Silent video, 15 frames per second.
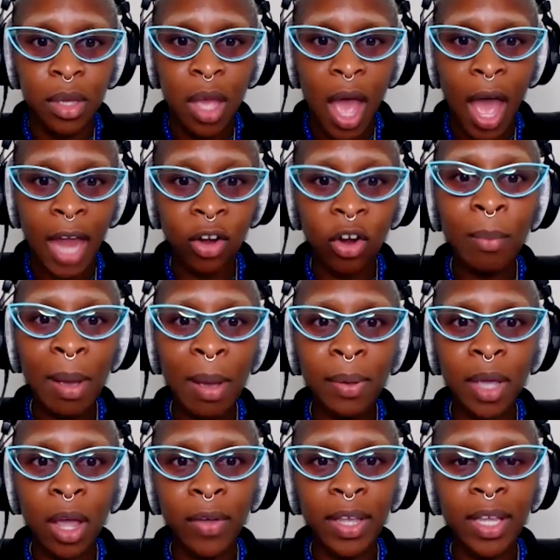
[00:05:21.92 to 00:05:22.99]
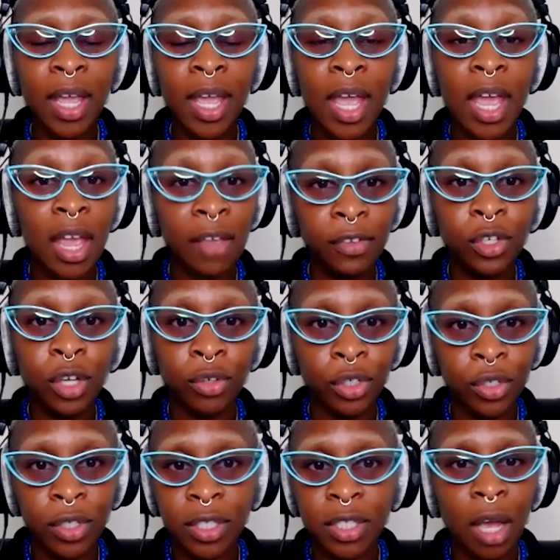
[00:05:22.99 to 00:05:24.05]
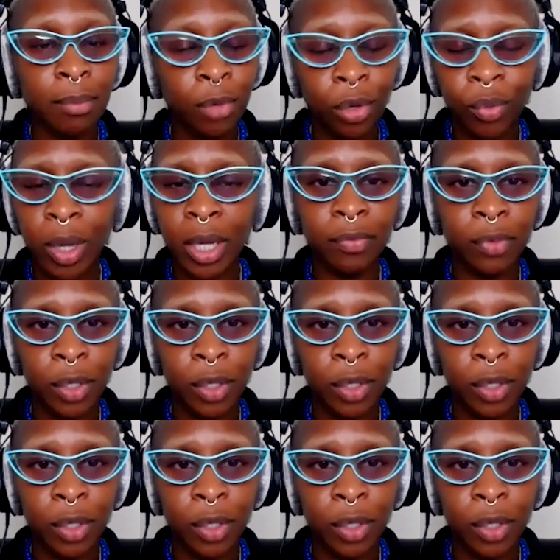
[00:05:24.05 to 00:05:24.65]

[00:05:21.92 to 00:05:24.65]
And I remember going, if you don't do this, I'm not working for you